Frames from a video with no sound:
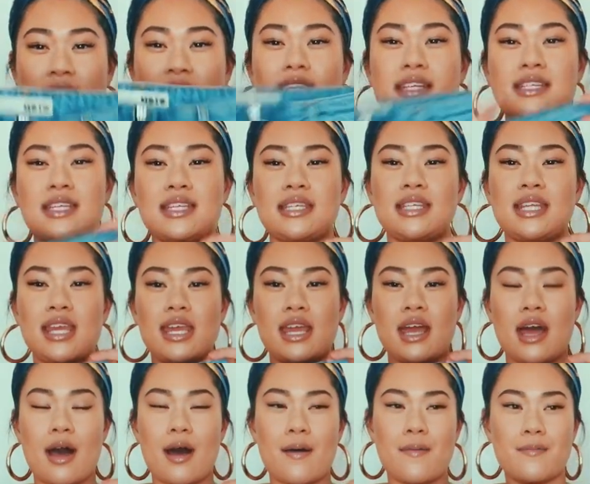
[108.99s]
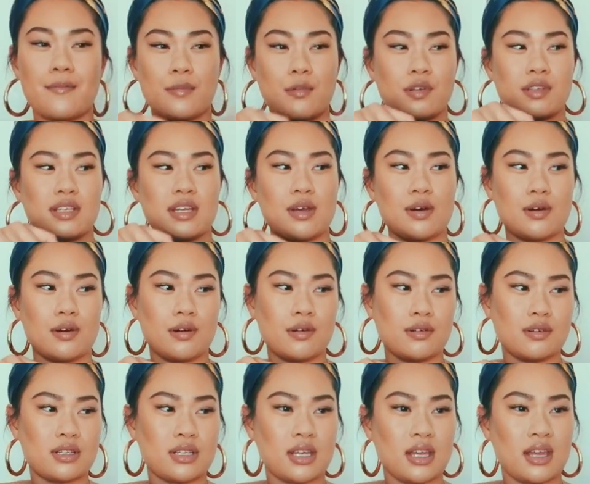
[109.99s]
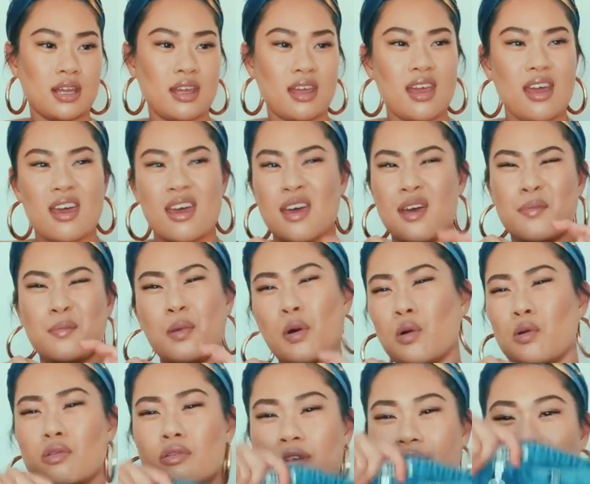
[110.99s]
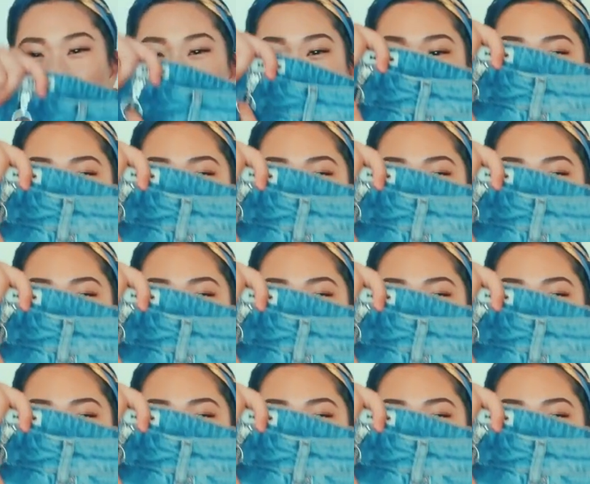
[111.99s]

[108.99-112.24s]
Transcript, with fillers: This is the, um, what's it called, pull ring